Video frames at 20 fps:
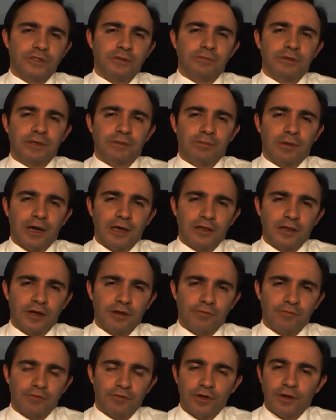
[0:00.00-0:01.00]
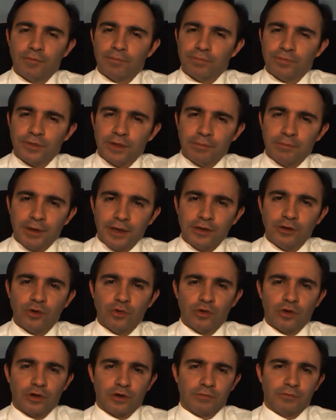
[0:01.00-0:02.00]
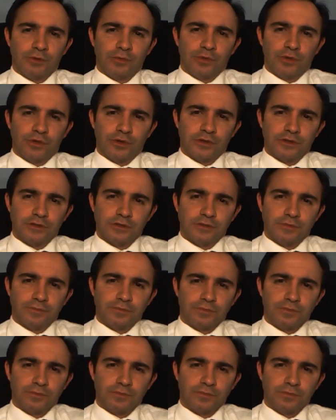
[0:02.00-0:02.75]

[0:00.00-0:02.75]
to me in my life, they may no longer be with us.